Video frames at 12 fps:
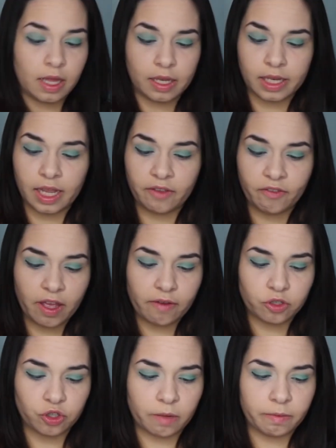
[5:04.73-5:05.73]
Now if you have
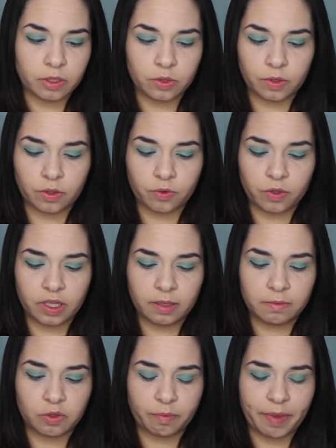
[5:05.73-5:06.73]
troubles with
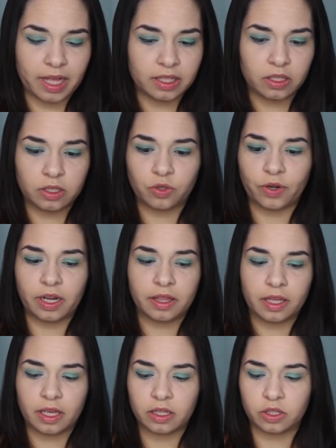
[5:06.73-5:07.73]
creams or pencils or
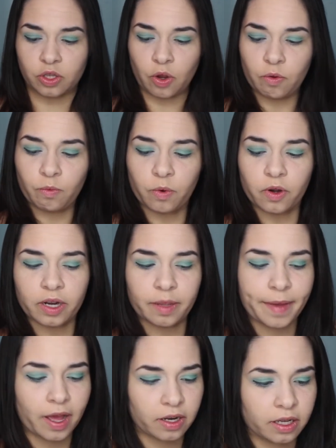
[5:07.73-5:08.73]
anything, don't worry
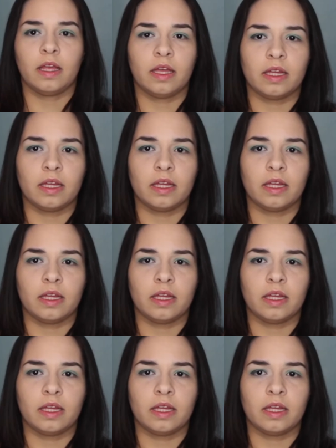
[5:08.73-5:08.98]
about it.